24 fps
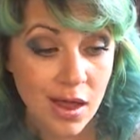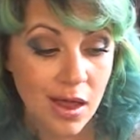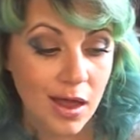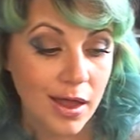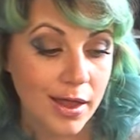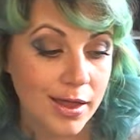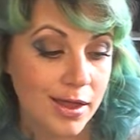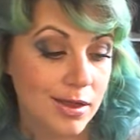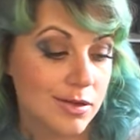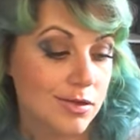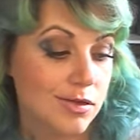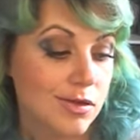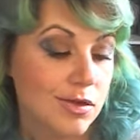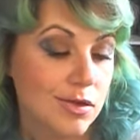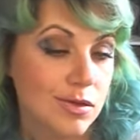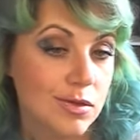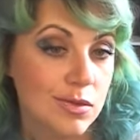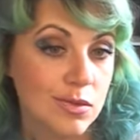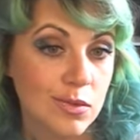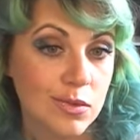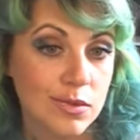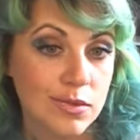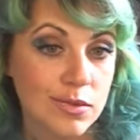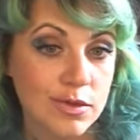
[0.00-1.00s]
I can
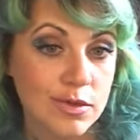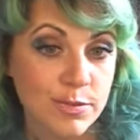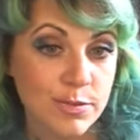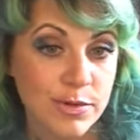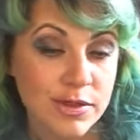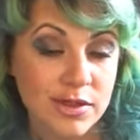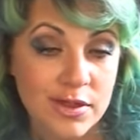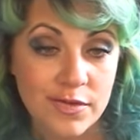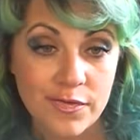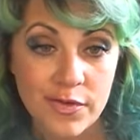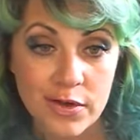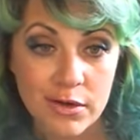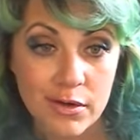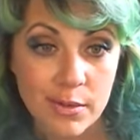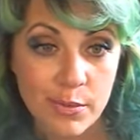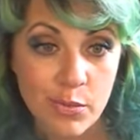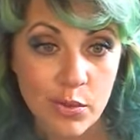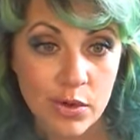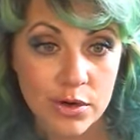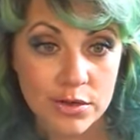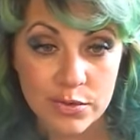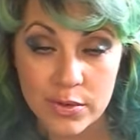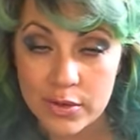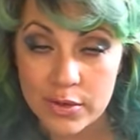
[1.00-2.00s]
do specific reports,